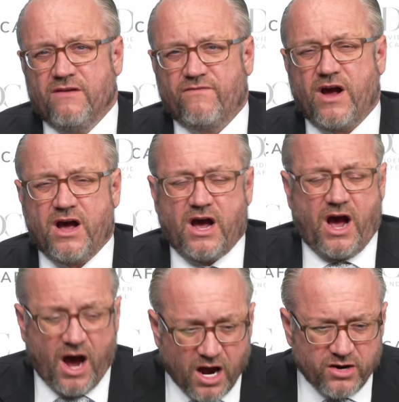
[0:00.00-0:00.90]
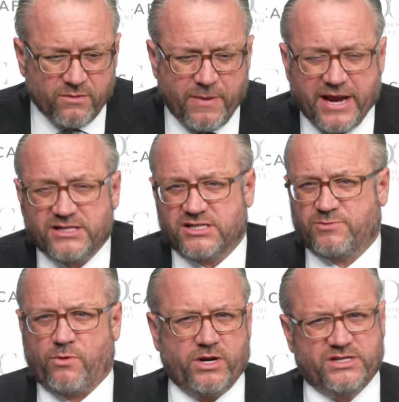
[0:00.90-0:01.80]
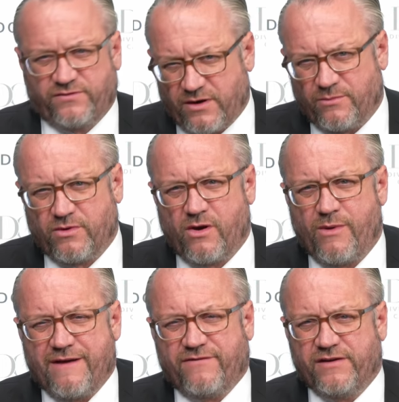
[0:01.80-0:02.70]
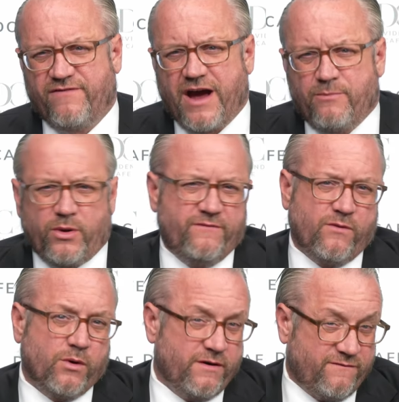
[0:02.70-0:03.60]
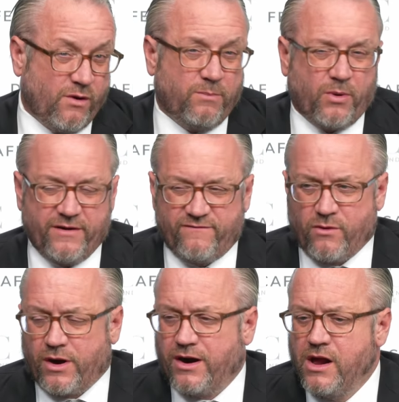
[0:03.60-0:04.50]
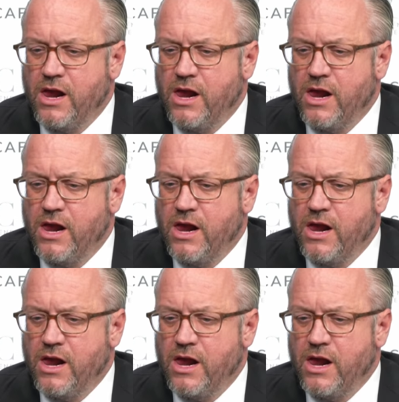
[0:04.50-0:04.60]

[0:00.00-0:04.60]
from 100 basis points from well, roughly 5.4 to 4.4.